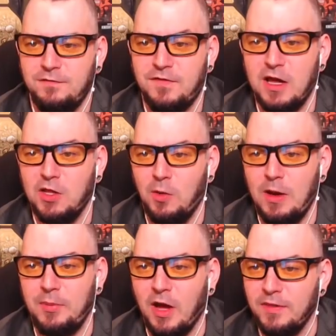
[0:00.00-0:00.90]
Follow
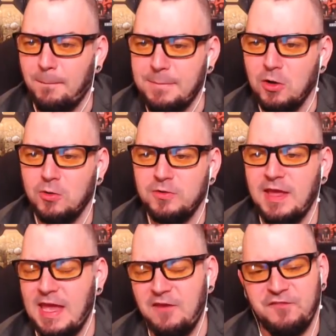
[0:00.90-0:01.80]
up on the bold
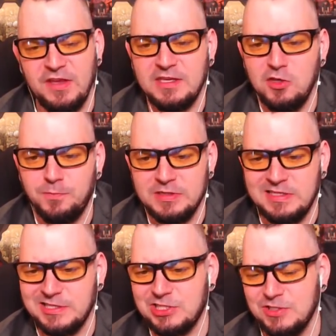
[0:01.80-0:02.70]
FAQ
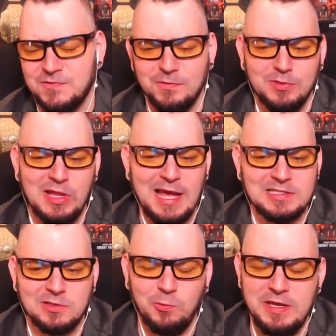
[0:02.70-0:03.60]
predictions from
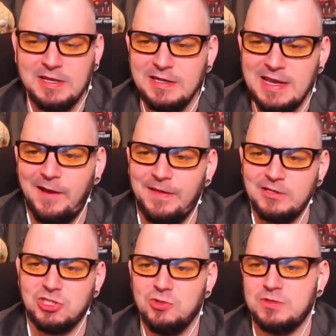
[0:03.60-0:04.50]
last week. Now
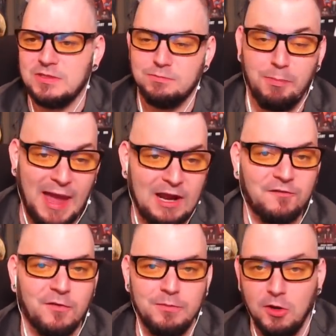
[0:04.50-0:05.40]
that Juice is back
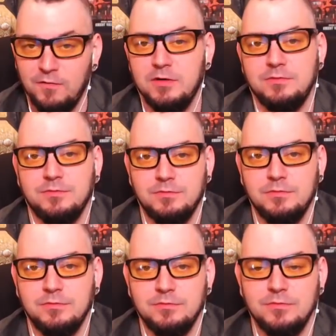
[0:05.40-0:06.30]
from Nova
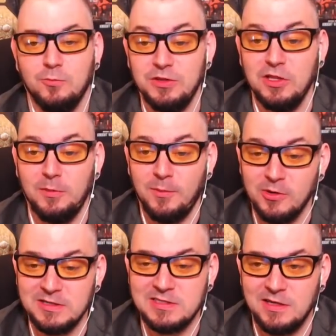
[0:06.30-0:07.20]
with a little bit
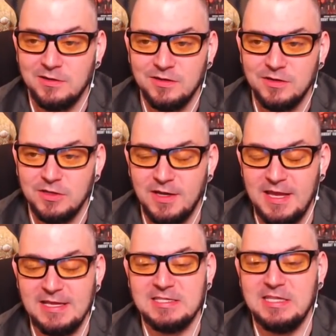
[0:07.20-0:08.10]
more intel.
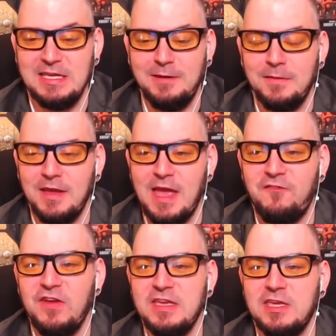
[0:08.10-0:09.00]
Is the
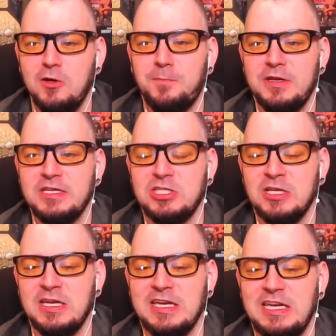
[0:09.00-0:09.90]
FAQ prediction
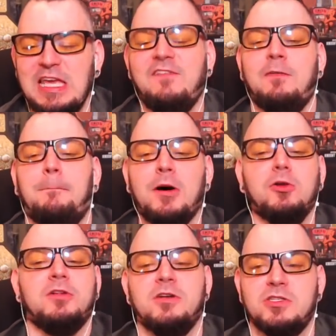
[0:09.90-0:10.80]
going to get even
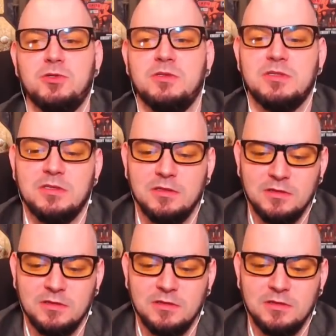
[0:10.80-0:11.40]
bolder, Juice?